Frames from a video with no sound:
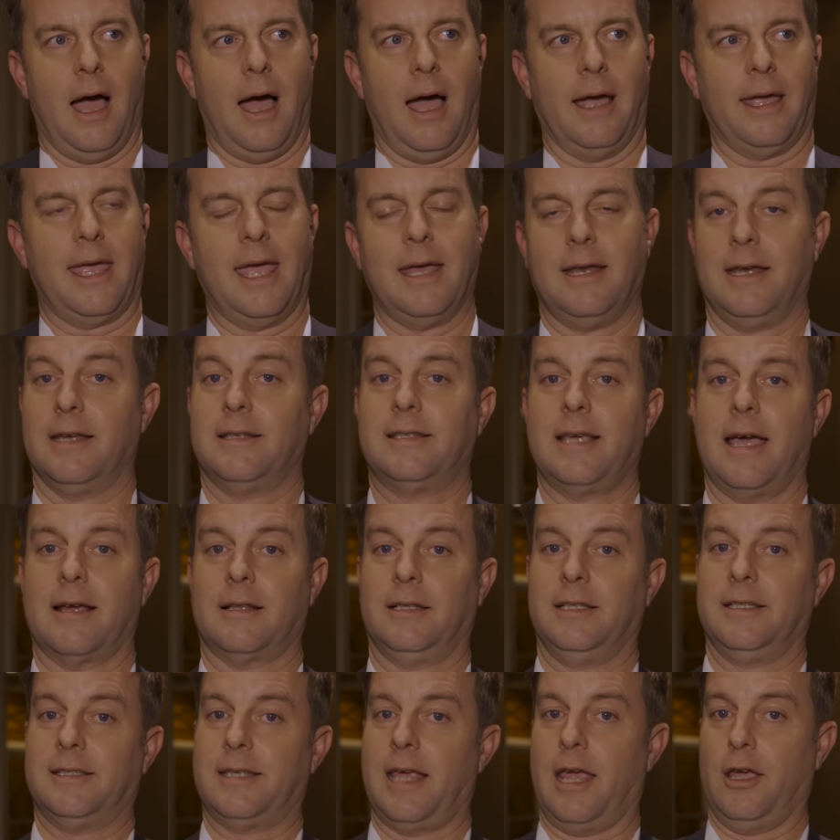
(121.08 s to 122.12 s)
I can't
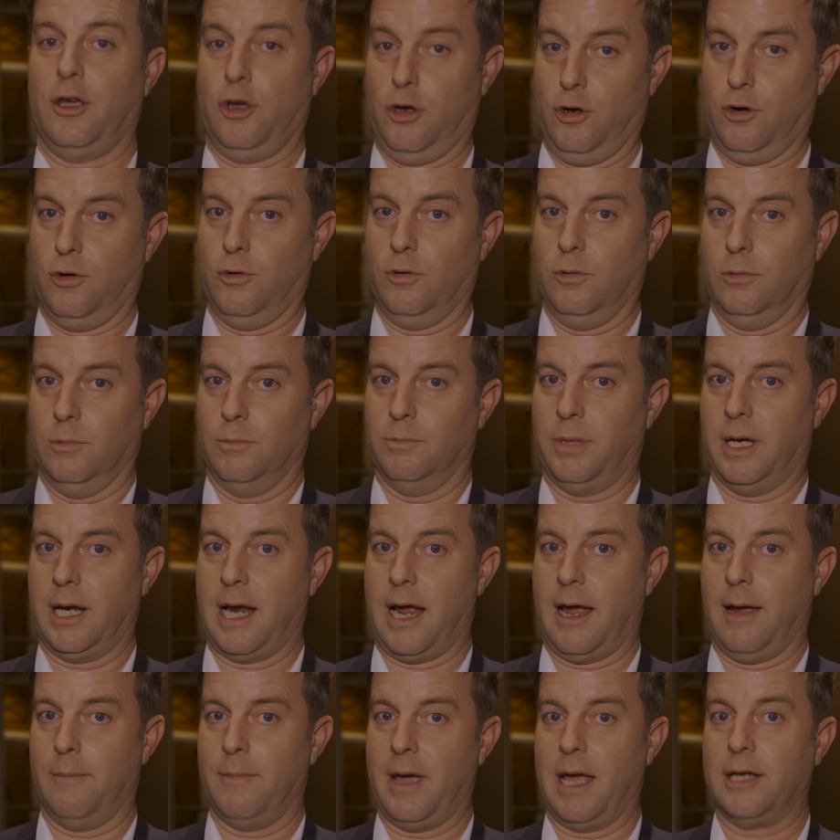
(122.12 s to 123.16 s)
exactly say who, but
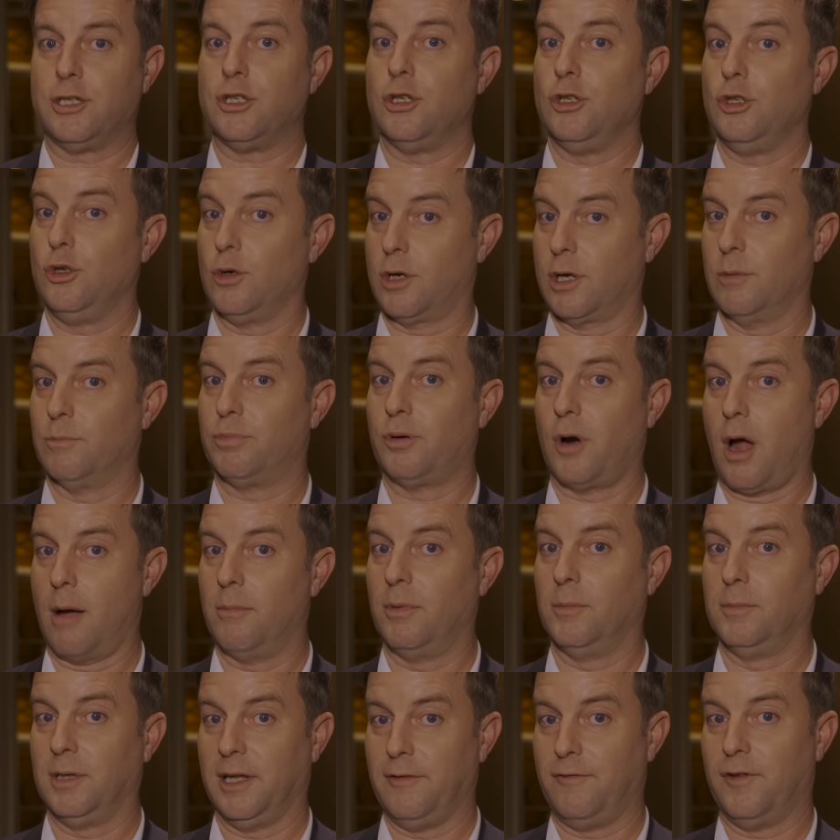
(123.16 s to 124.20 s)
I imagine you can
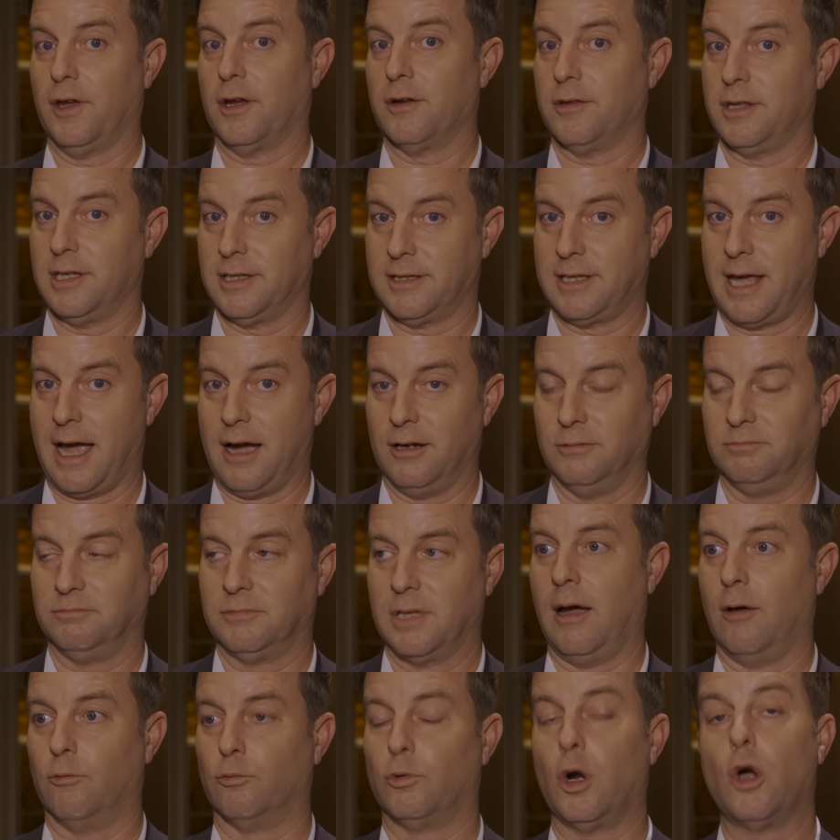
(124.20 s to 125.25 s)
probably figure this out.
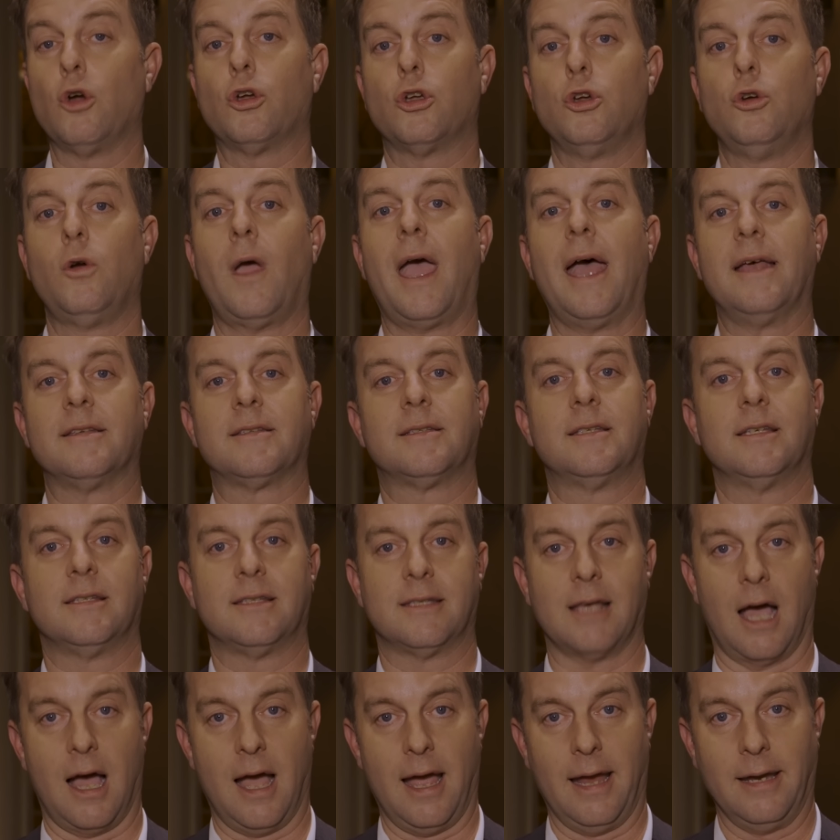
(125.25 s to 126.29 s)
Roku has
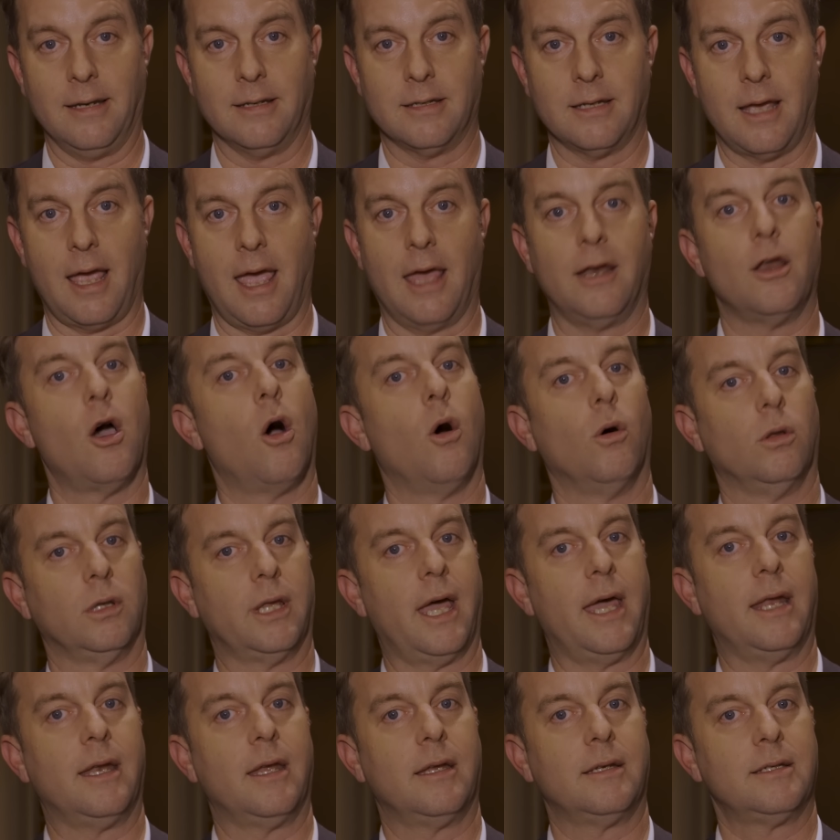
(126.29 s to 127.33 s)
designed an
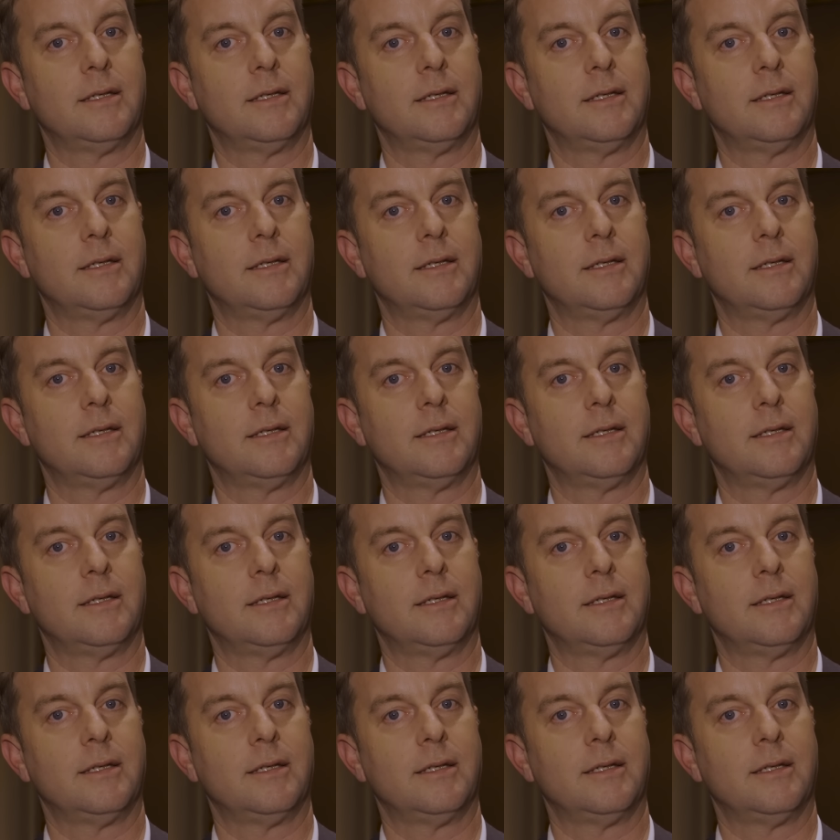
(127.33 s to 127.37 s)
OLED